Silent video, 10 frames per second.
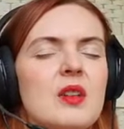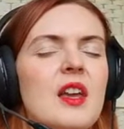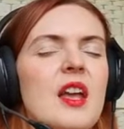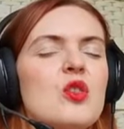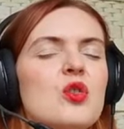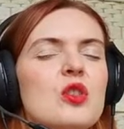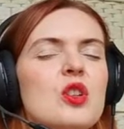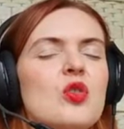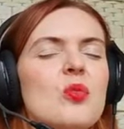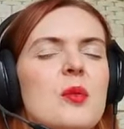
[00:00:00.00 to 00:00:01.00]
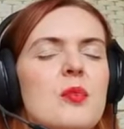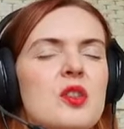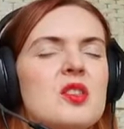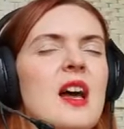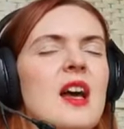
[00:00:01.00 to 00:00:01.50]
Again, you don't need to be
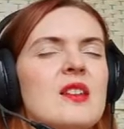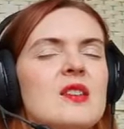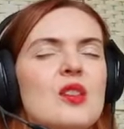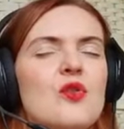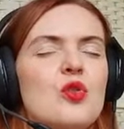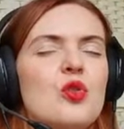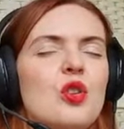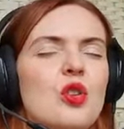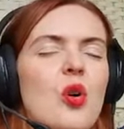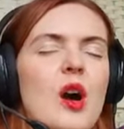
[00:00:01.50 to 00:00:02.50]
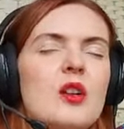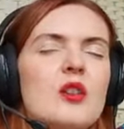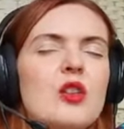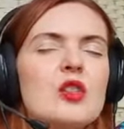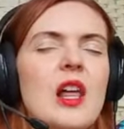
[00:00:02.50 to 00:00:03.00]
precise if you don't know how
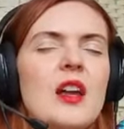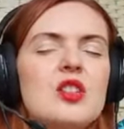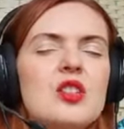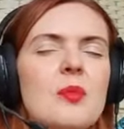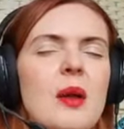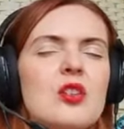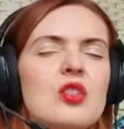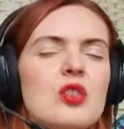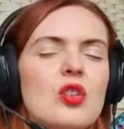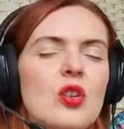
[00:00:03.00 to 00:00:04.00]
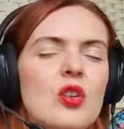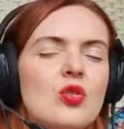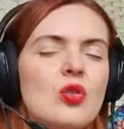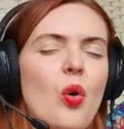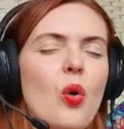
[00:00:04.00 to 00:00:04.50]
it looks like. Just imagine
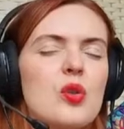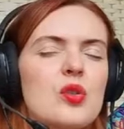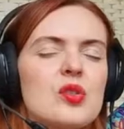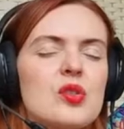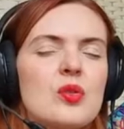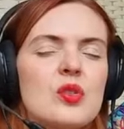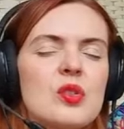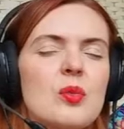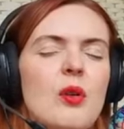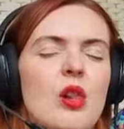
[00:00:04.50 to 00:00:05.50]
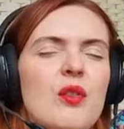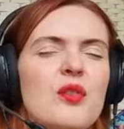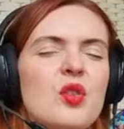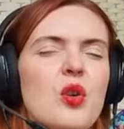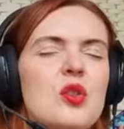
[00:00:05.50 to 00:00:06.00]
Taurus, symbol
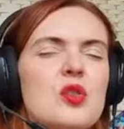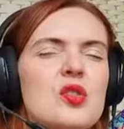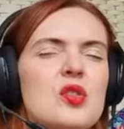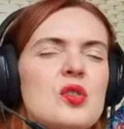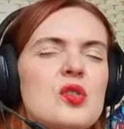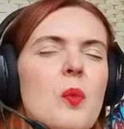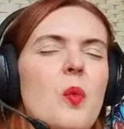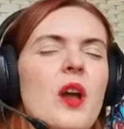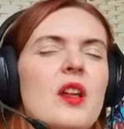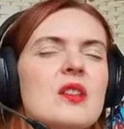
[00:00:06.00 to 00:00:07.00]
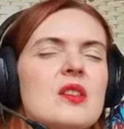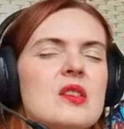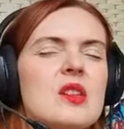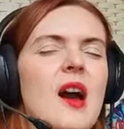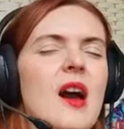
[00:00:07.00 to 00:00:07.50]
of Taurus, somewhere in the
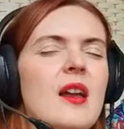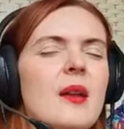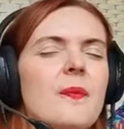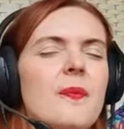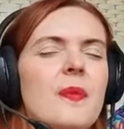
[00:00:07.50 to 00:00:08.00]
sky.